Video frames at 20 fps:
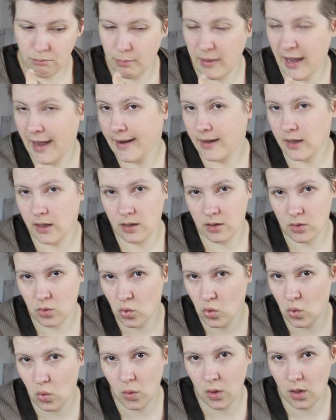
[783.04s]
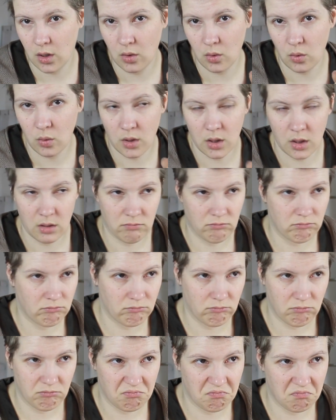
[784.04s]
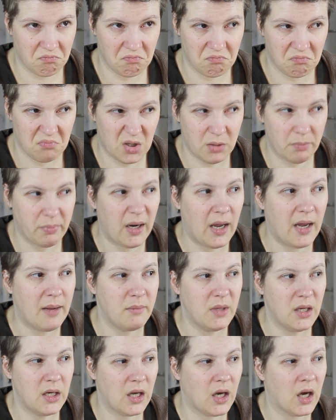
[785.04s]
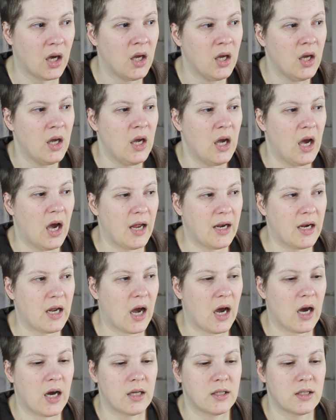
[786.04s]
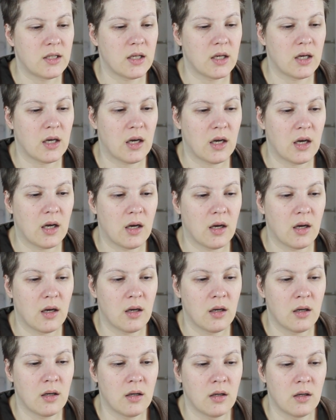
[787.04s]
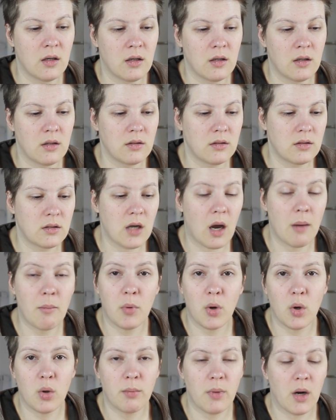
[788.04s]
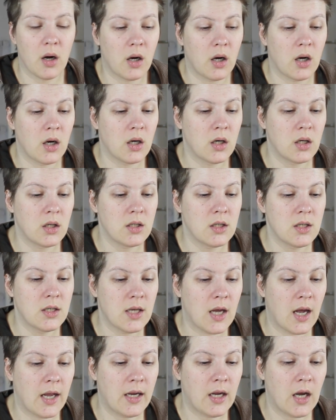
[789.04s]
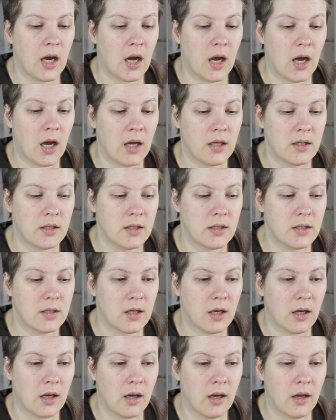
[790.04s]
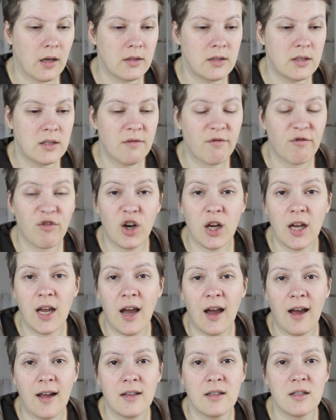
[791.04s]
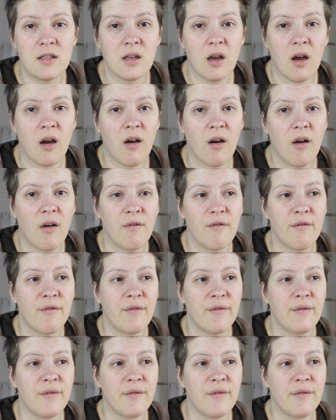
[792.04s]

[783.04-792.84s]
packings or supply media. I got Tombow markers. I got different kinds of